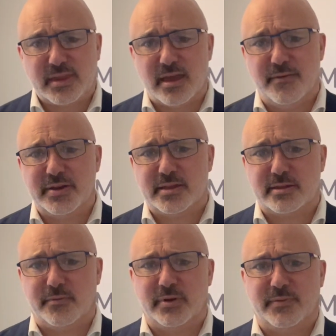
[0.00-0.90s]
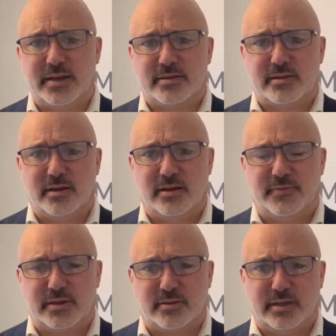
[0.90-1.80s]
And this is something
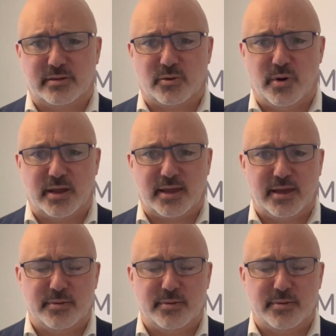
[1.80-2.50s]
that's quite key,